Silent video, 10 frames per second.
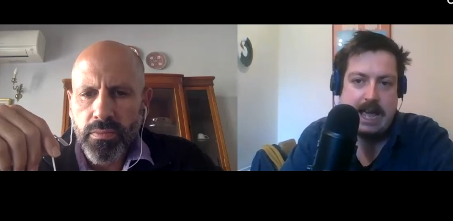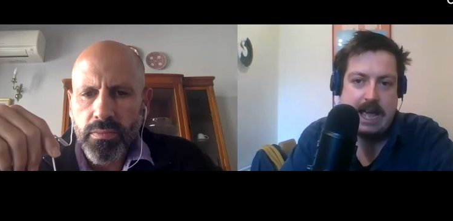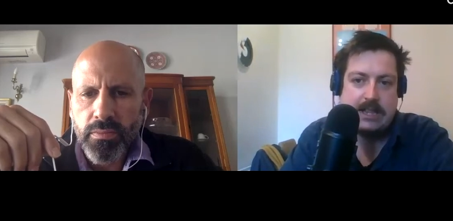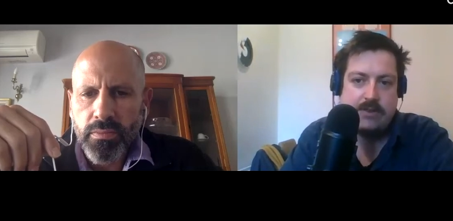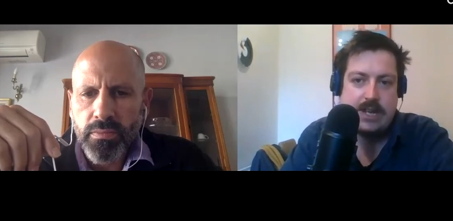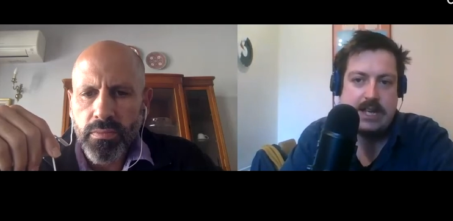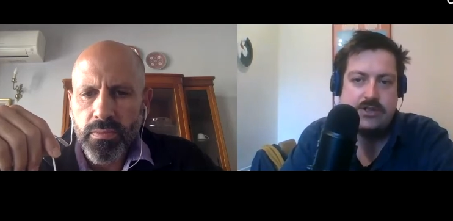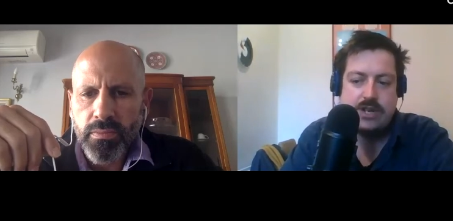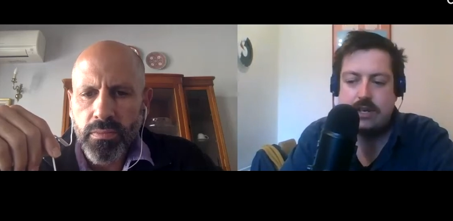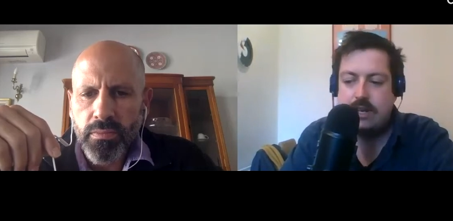Speaker 1: in the
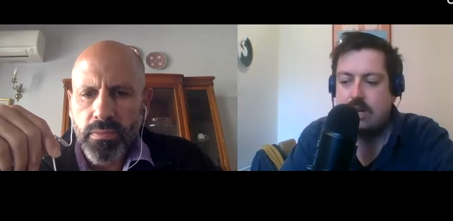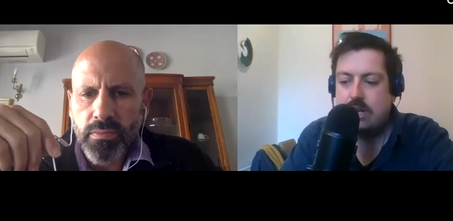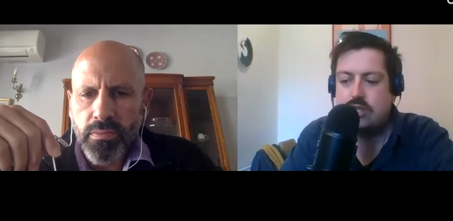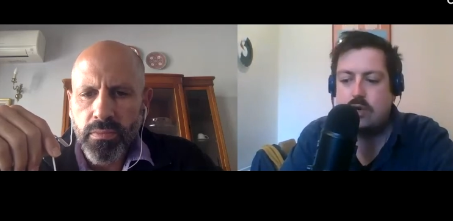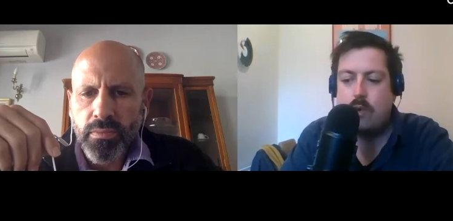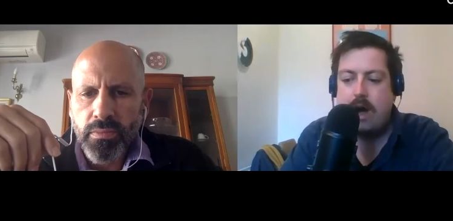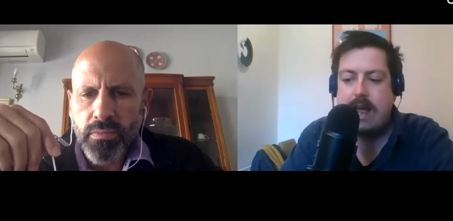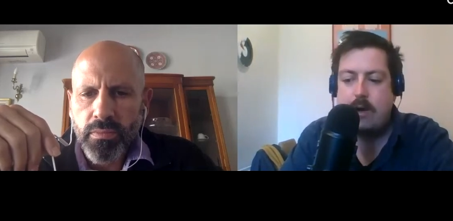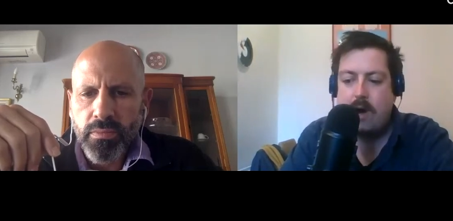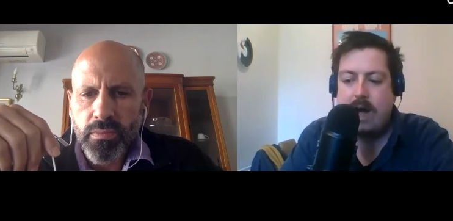region. So
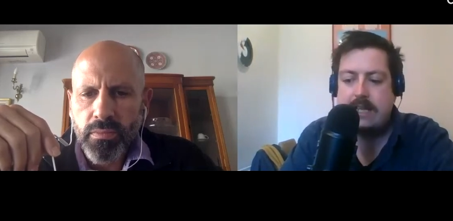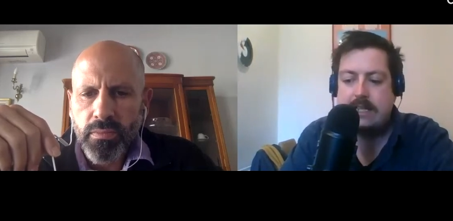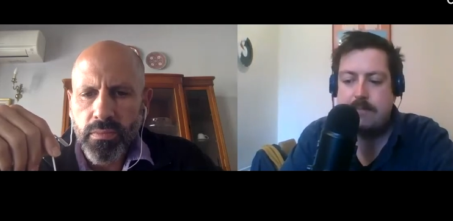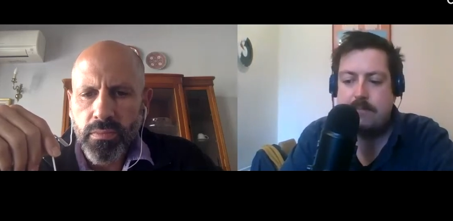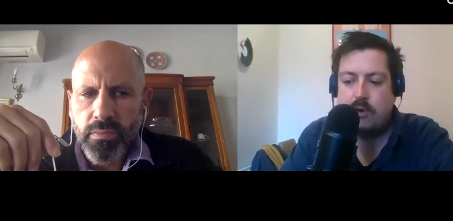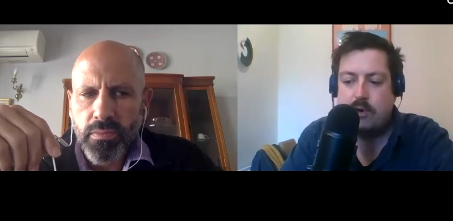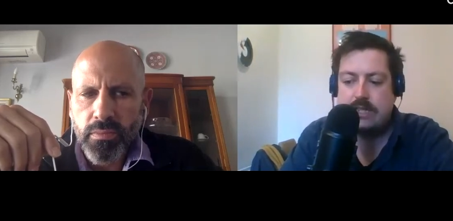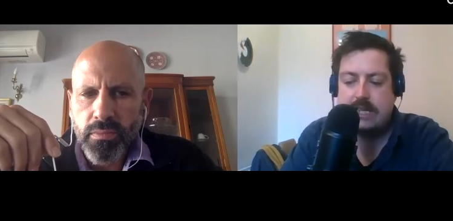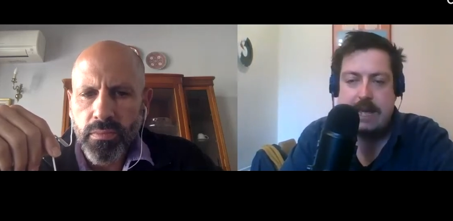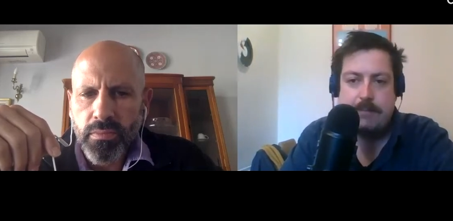why why is it
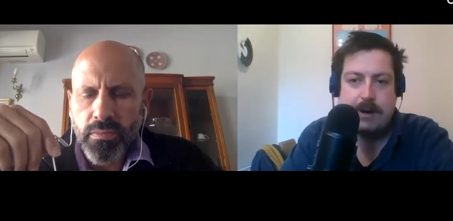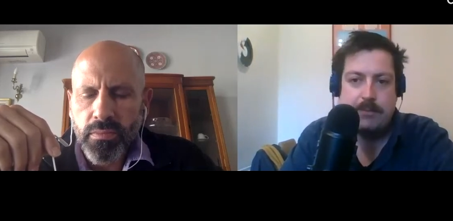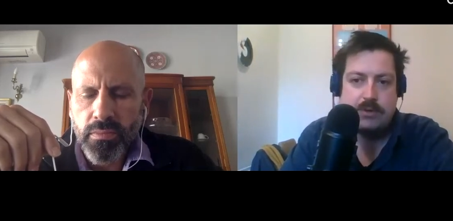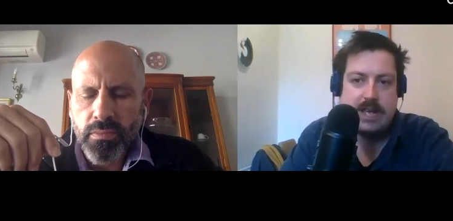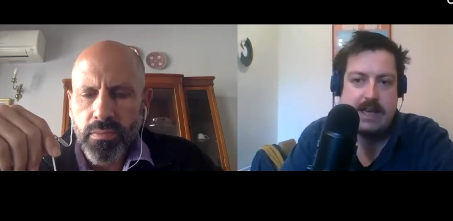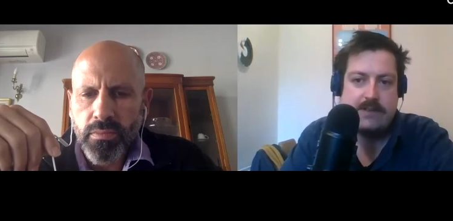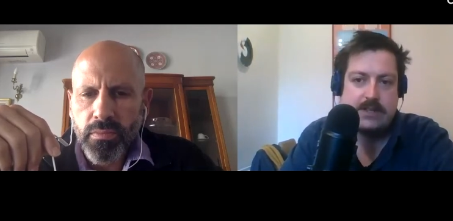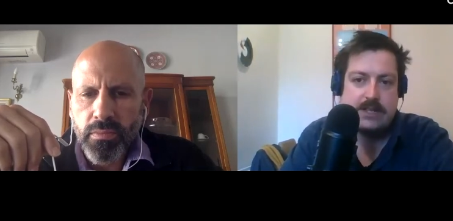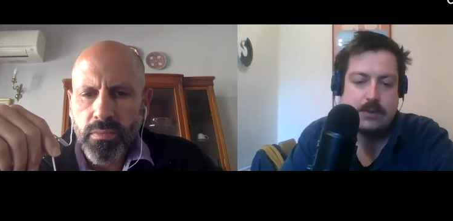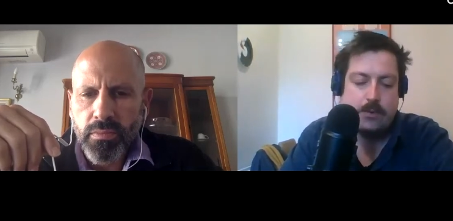important to keep up those
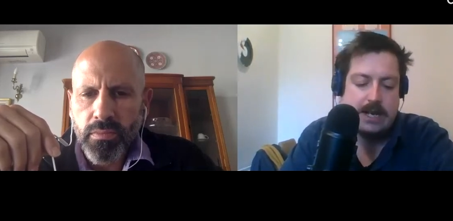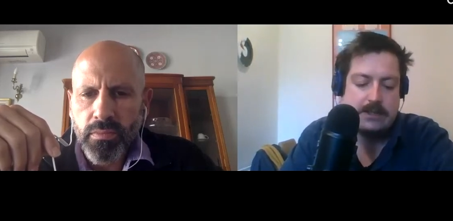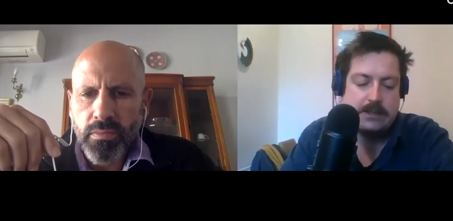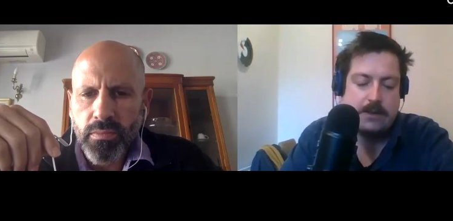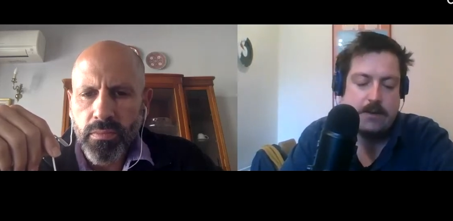efforts in the West?